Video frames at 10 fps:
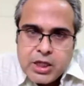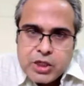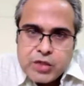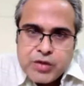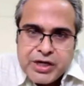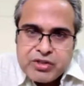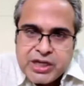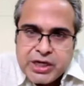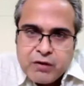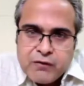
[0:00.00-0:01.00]
You need to
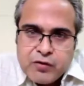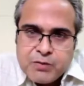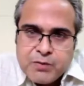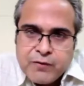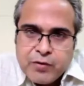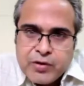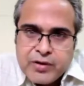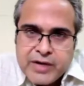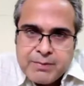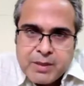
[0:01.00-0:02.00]
check your views before you
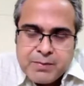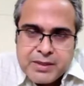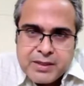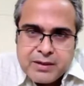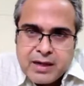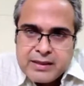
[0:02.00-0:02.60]
drape the patient,